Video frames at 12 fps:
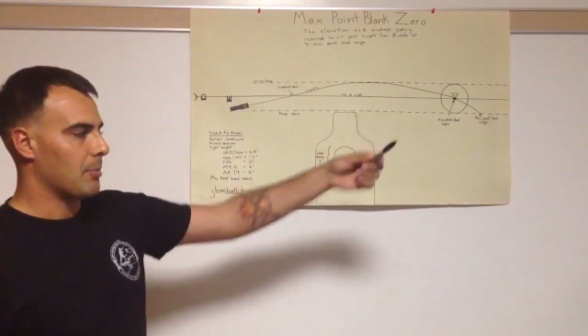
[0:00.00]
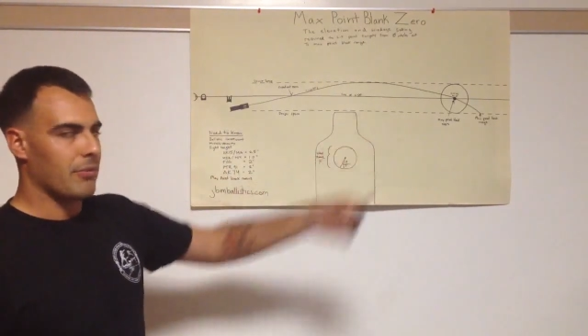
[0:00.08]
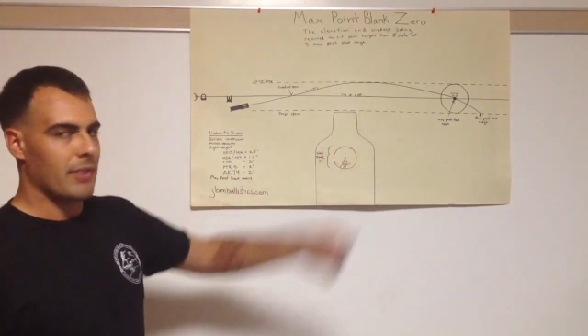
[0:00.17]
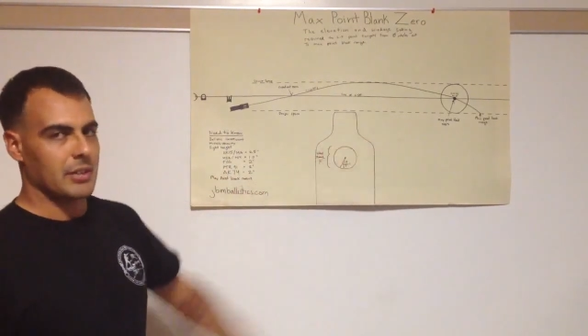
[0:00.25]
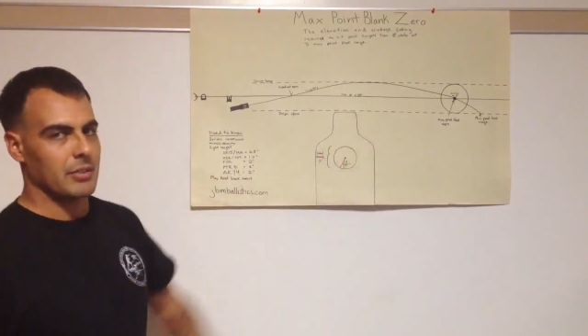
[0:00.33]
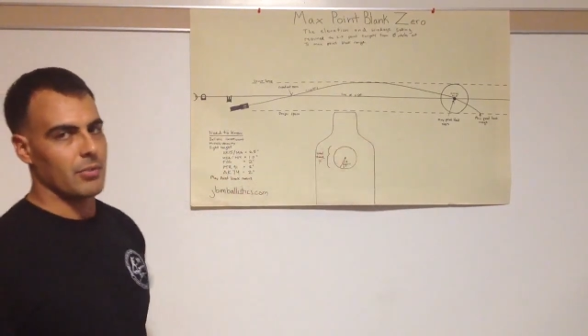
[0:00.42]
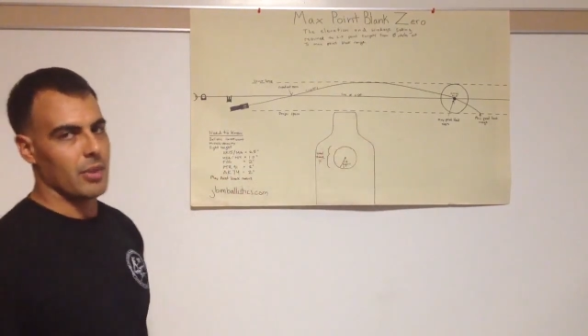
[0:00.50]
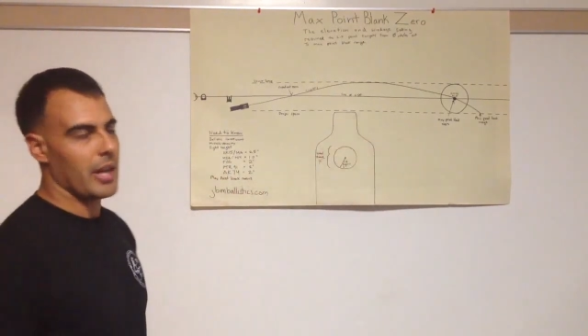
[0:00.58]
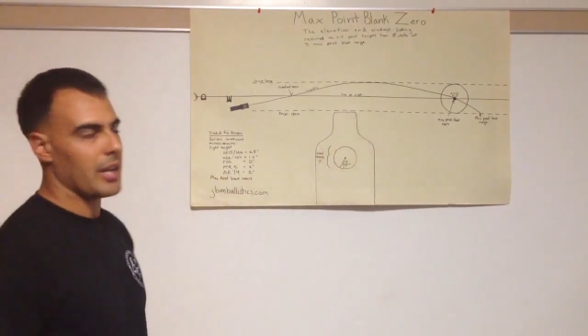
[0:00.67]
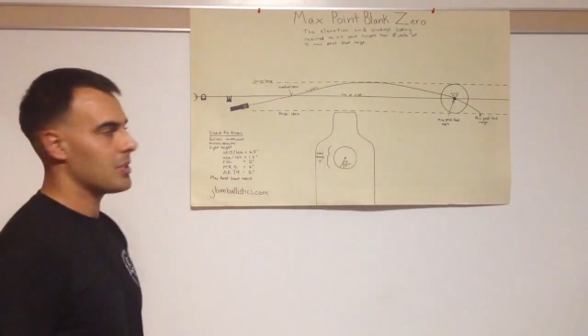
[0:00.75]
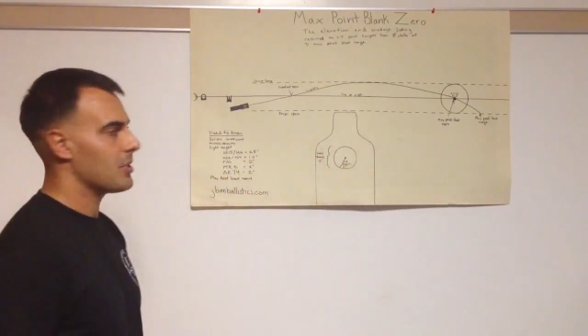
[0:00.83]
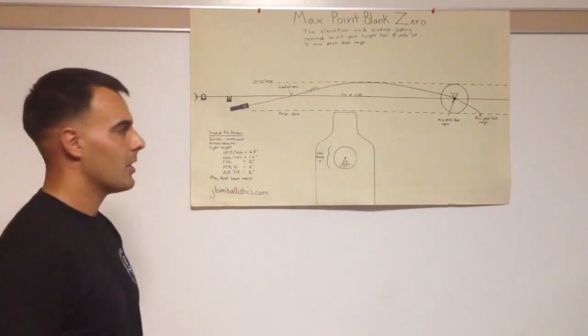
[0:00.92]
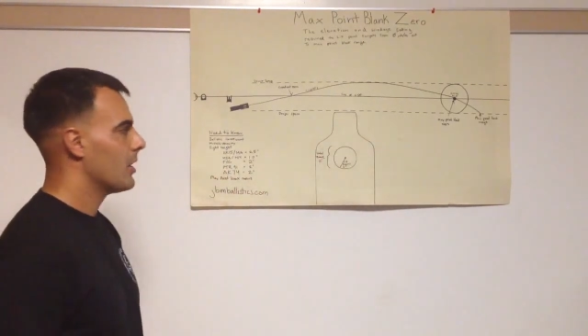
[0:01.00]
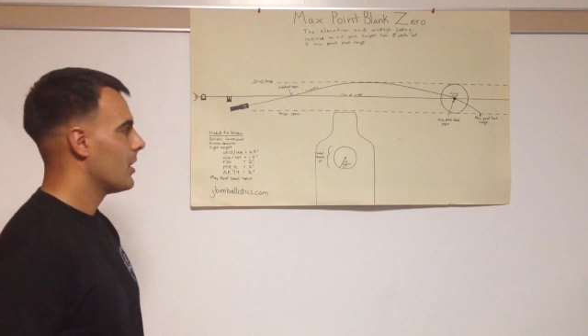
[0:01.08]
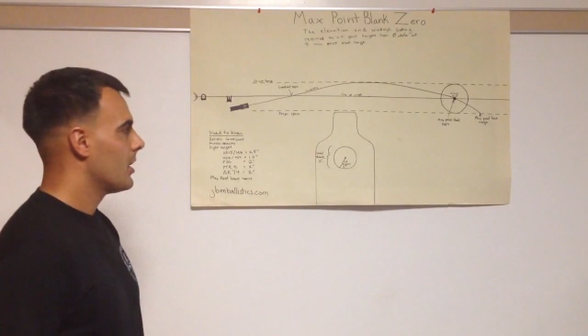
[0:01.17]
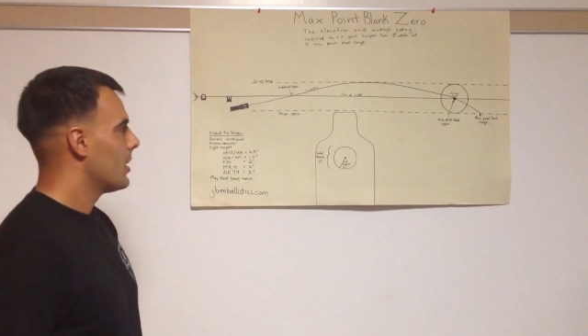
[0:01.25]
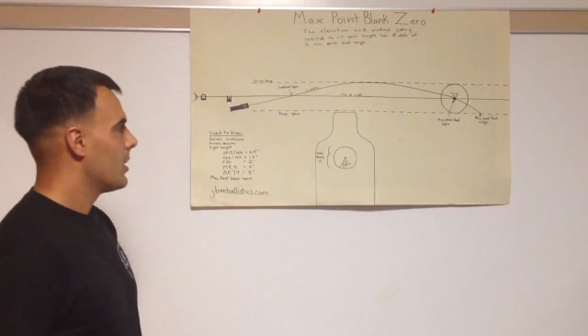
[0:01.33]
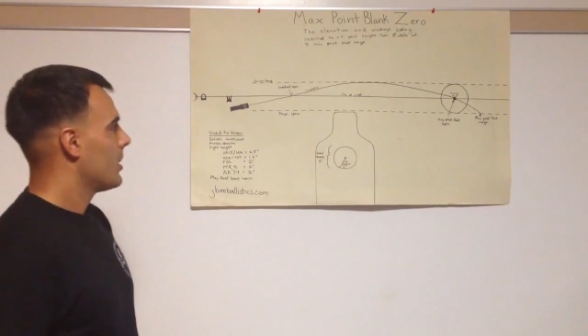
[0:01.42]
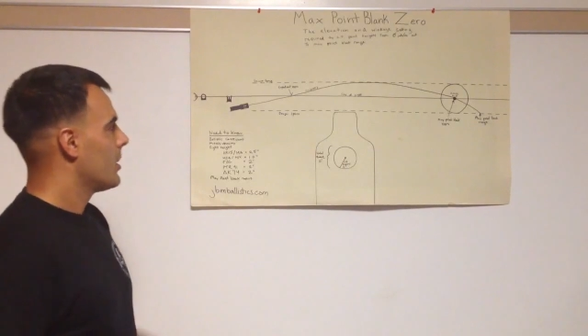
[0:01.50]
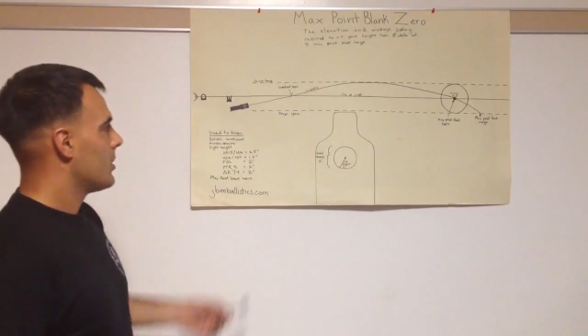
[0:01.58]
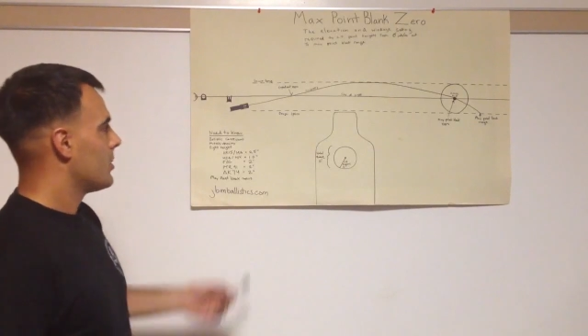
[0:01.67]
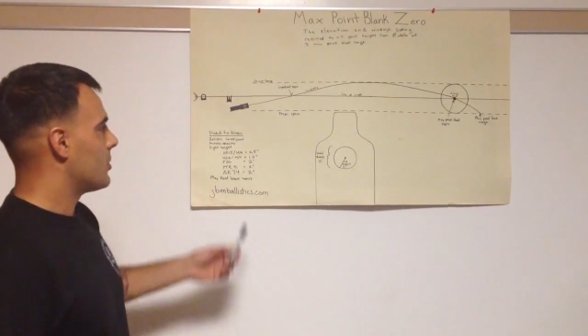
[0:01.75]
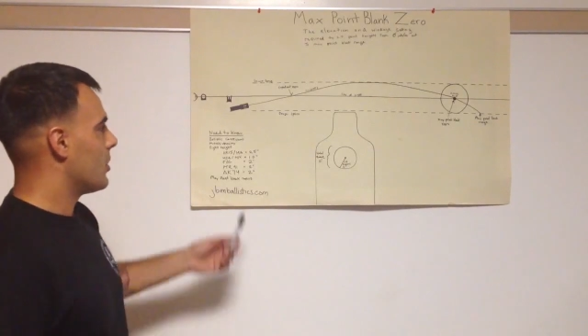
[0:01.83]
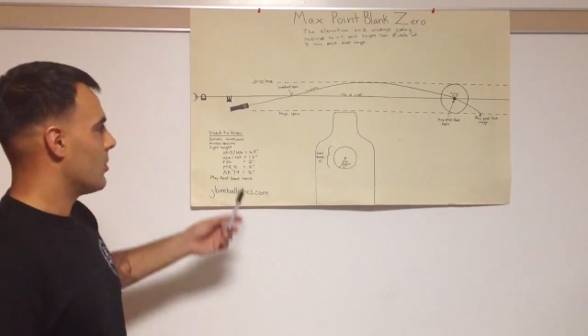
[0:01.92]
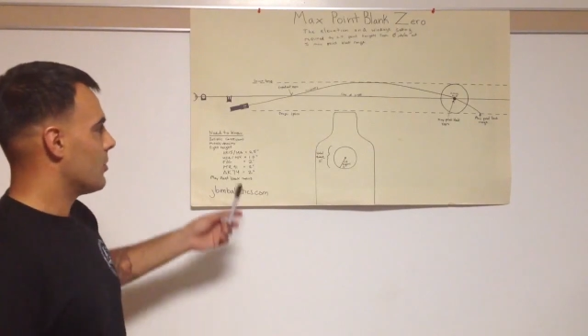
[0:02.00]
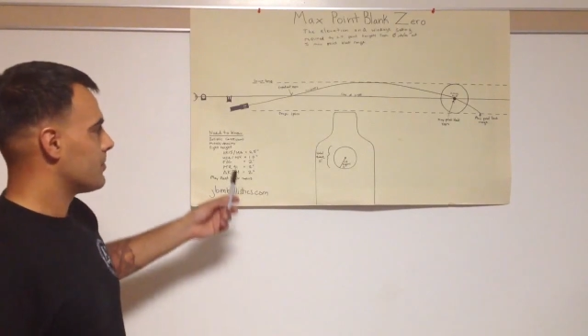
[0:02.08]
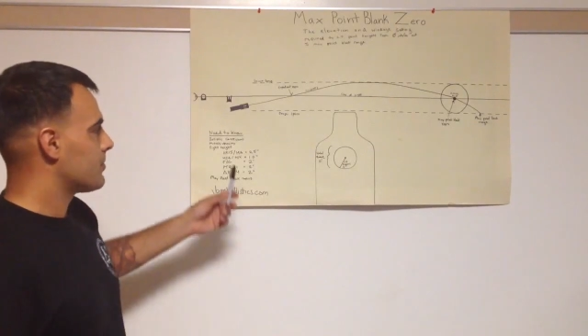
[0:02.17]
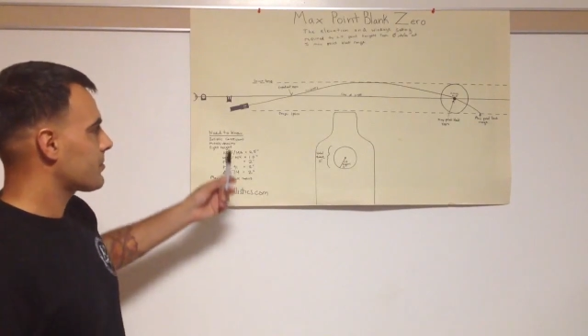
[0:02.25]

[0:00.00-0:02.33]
effective range. So